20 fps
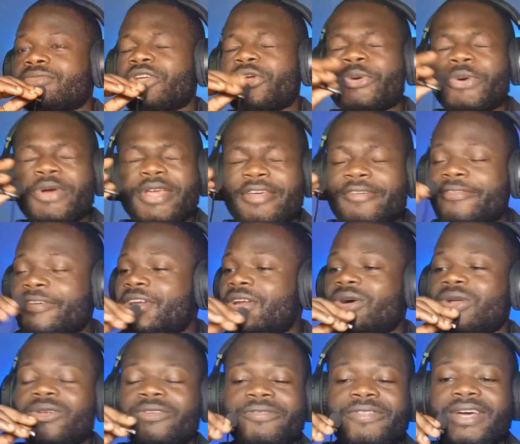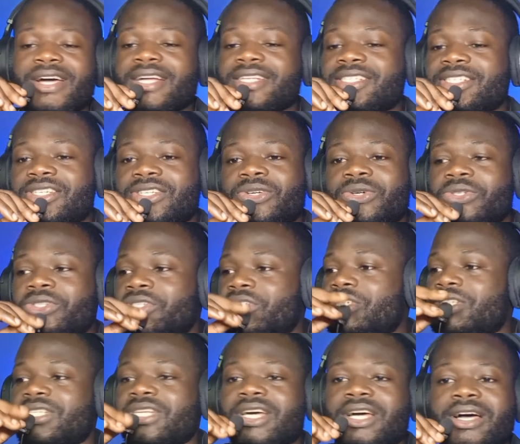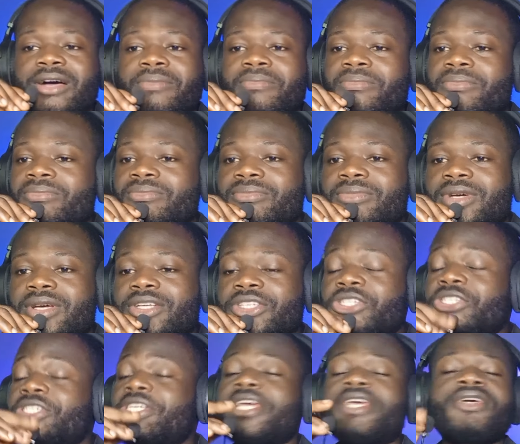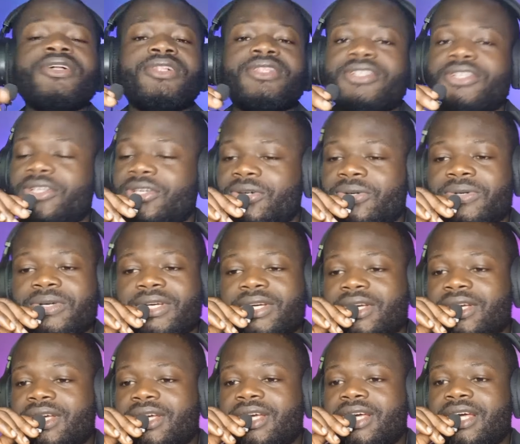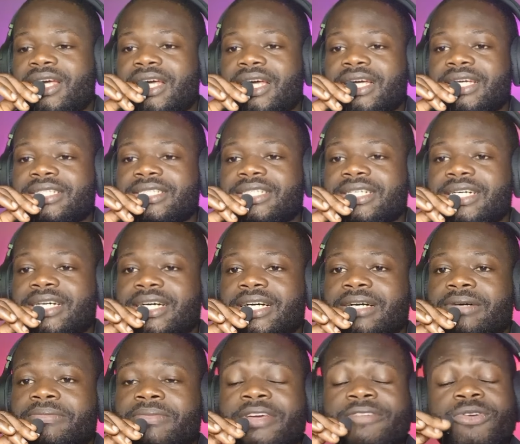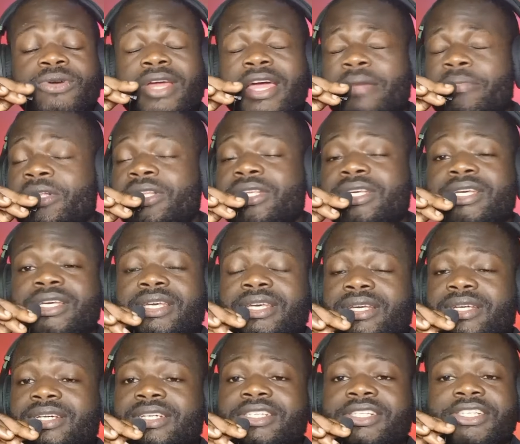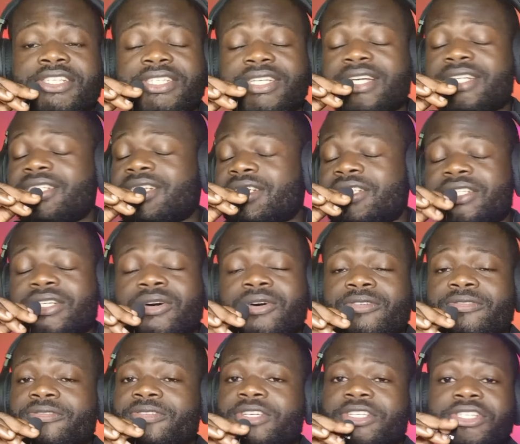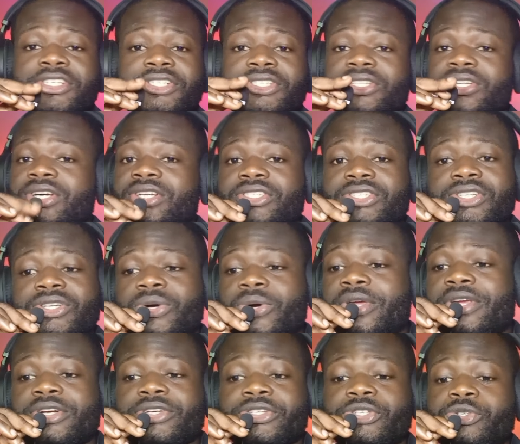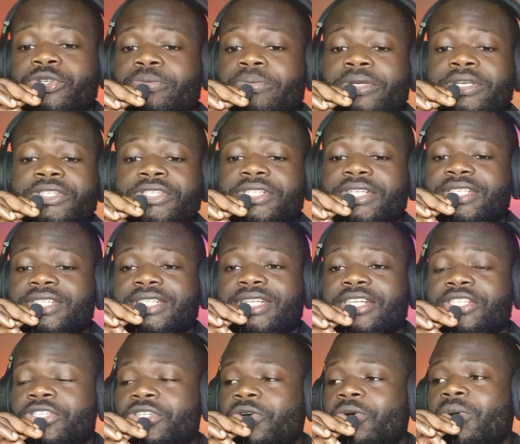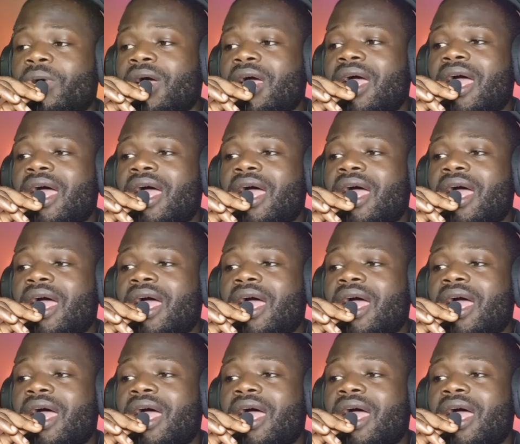grief and all of that, you know, just heal, you know. And even Emily, she said it herself, she's not, you know, here to replace Chester. So